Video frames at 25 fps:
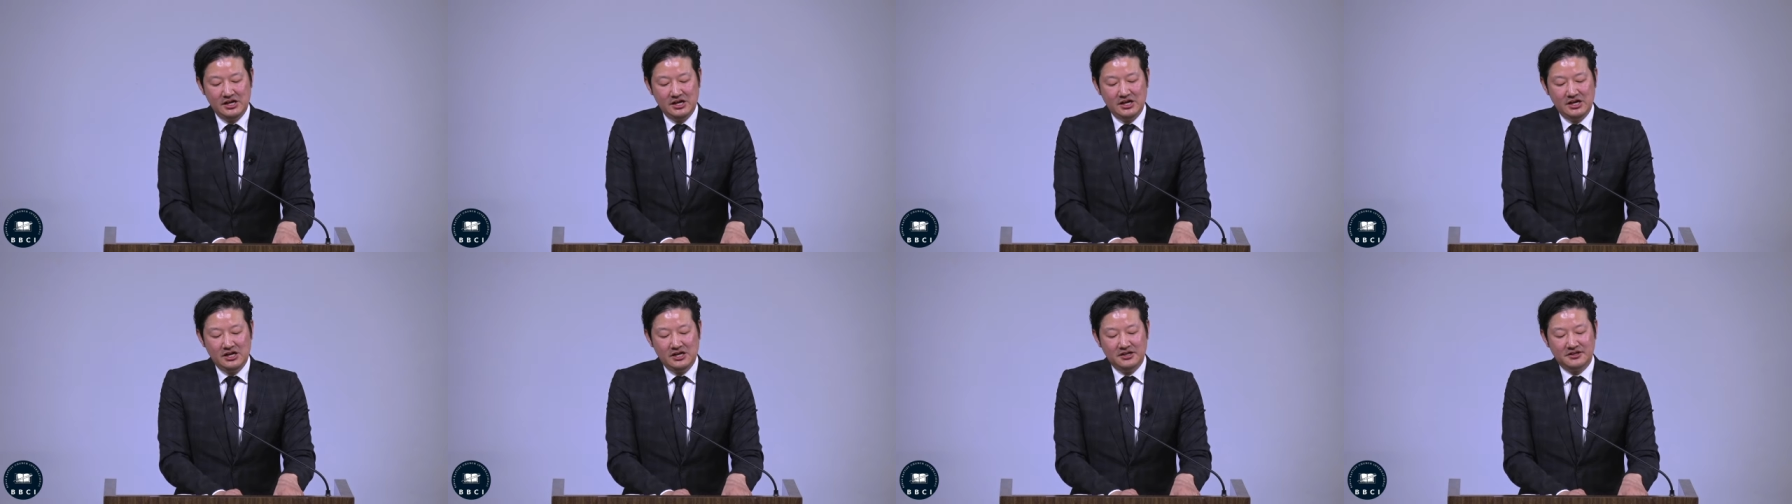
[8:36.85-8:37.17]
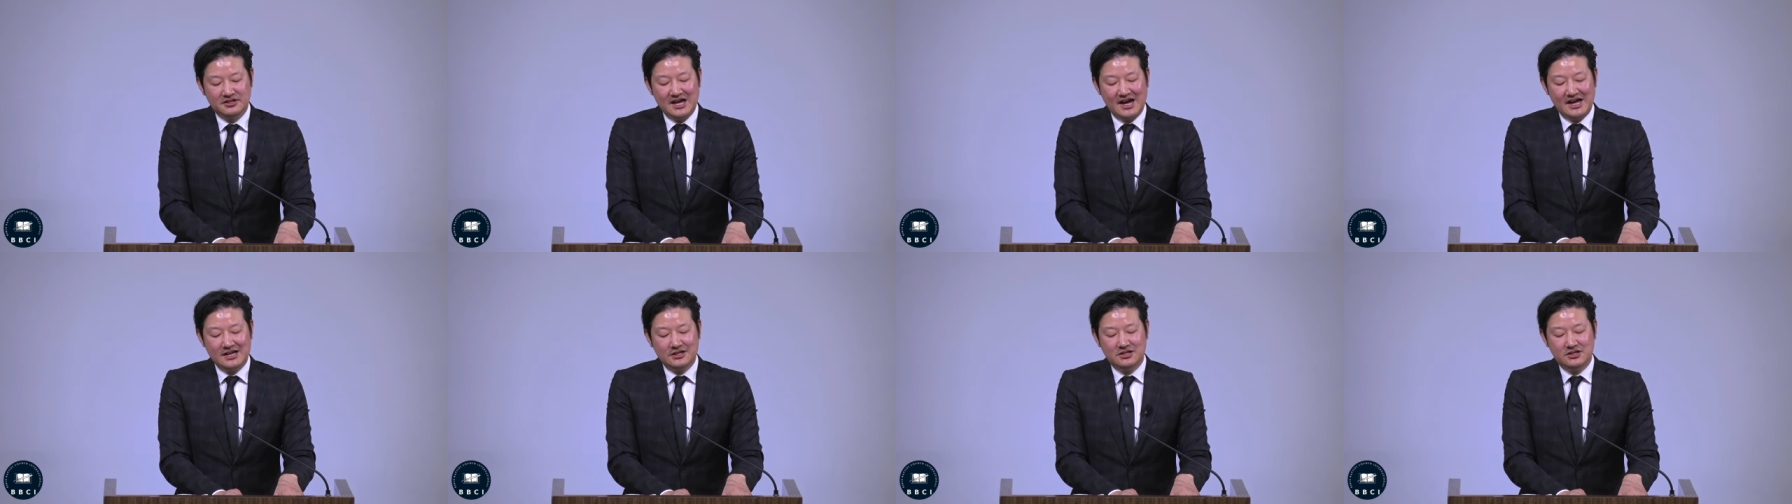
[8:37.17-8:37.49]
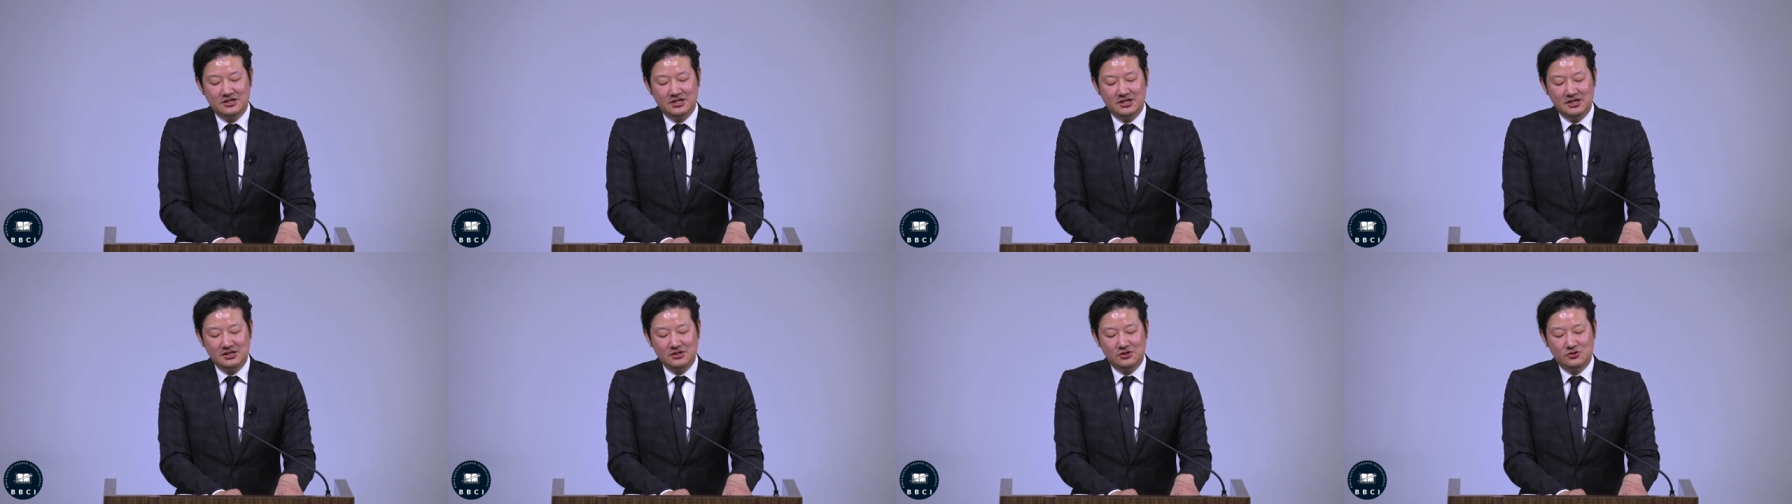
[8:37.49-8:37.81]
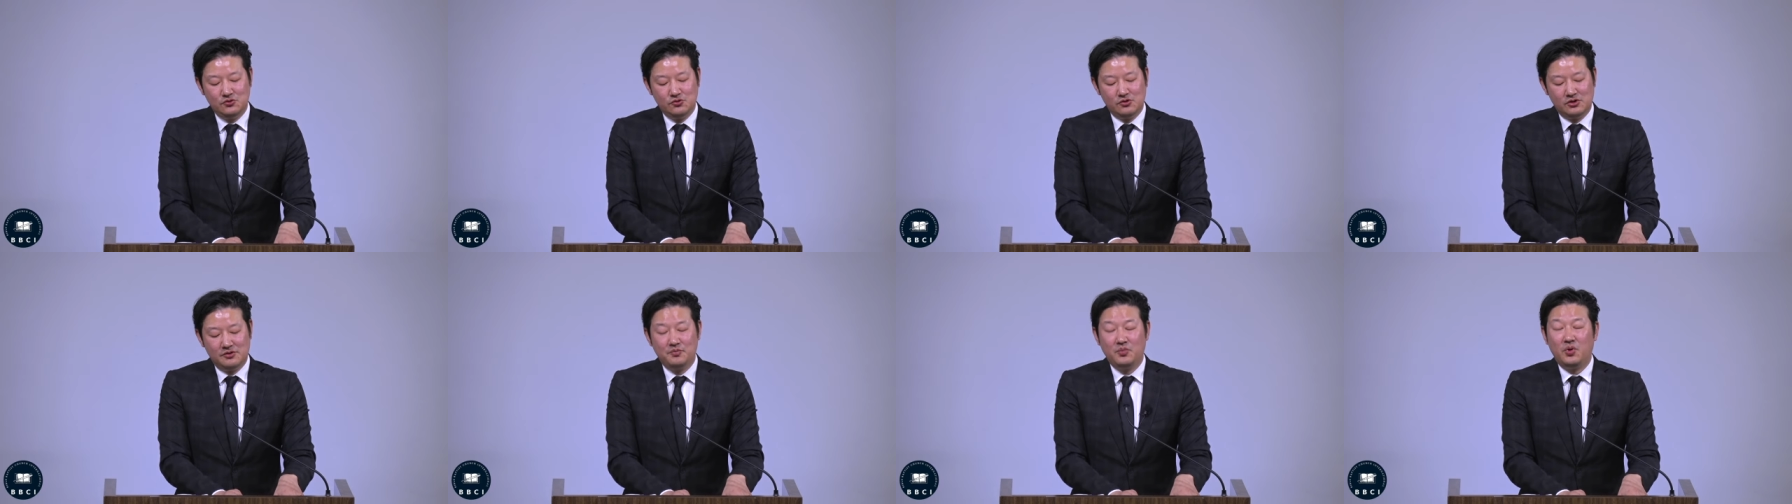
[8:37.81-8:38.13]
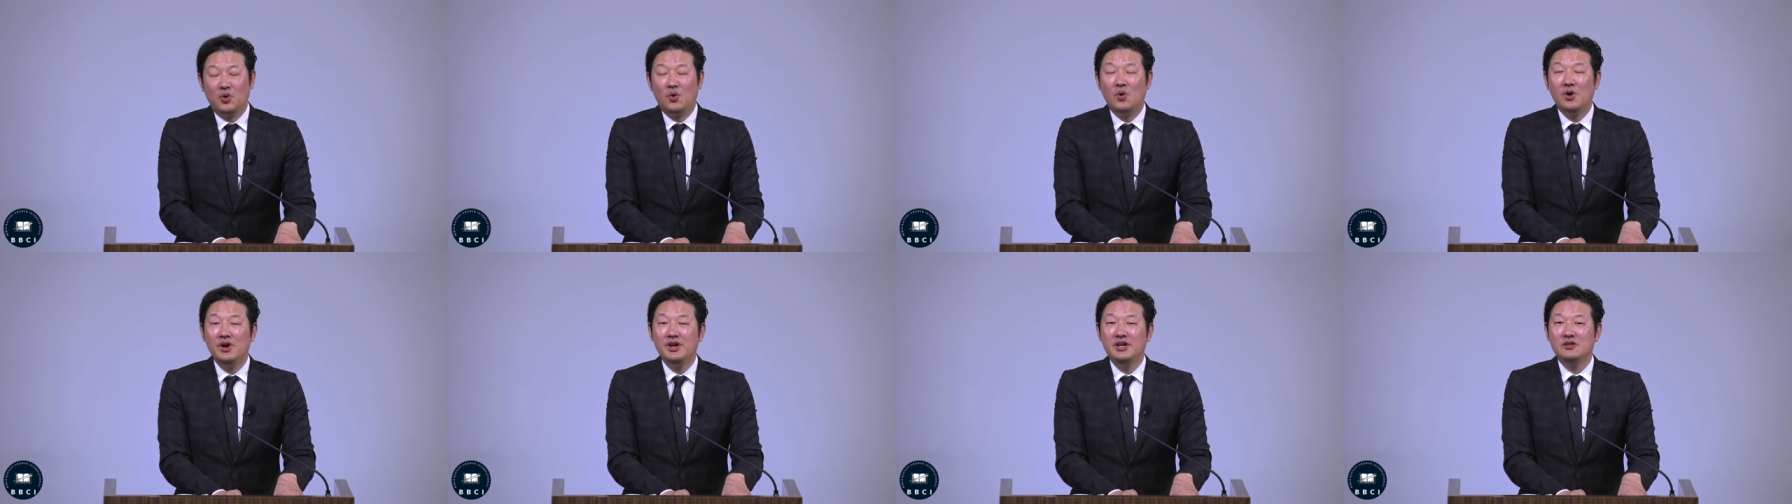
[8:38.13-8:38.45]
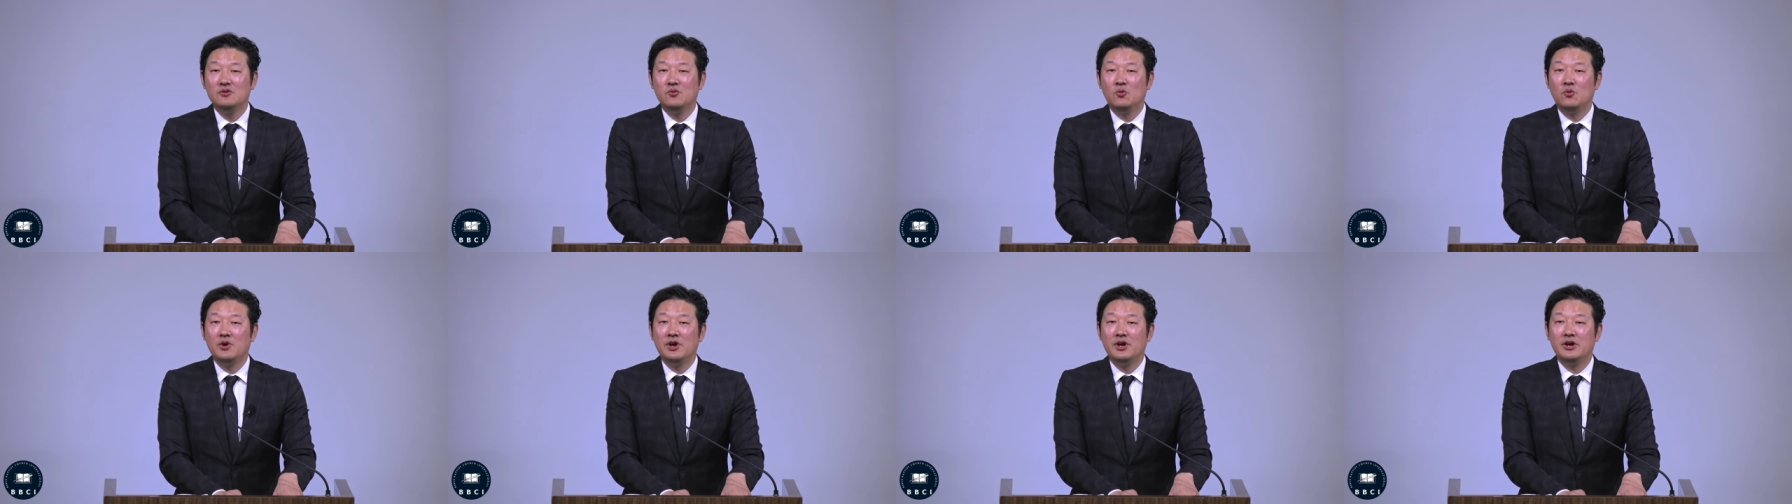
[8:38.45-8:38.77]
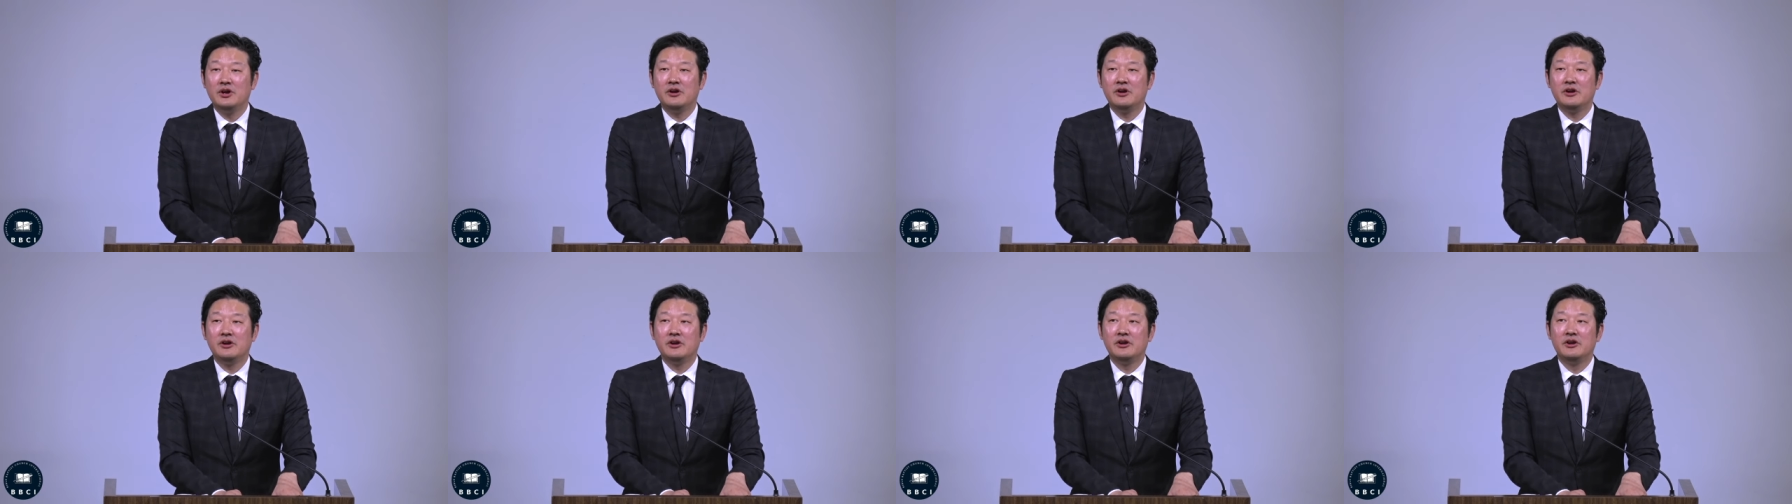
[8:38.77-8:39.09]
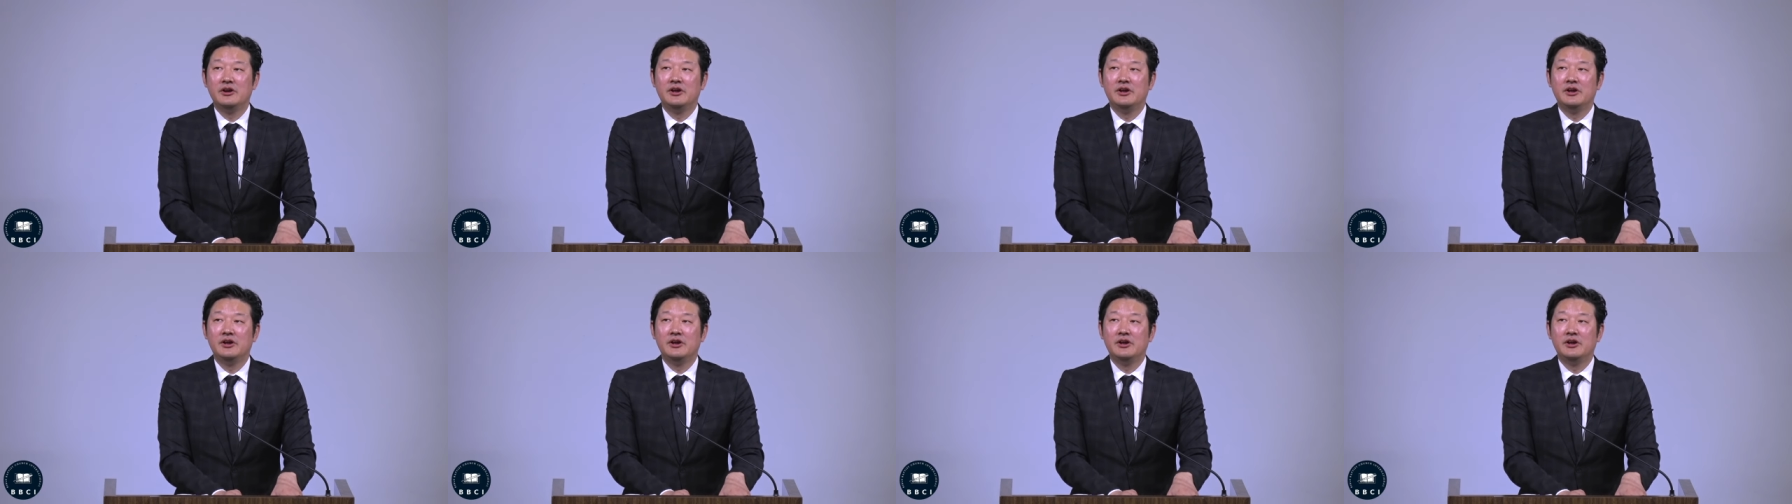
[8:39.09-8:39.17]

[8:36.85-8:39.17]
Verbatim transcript: it's gotten to a point where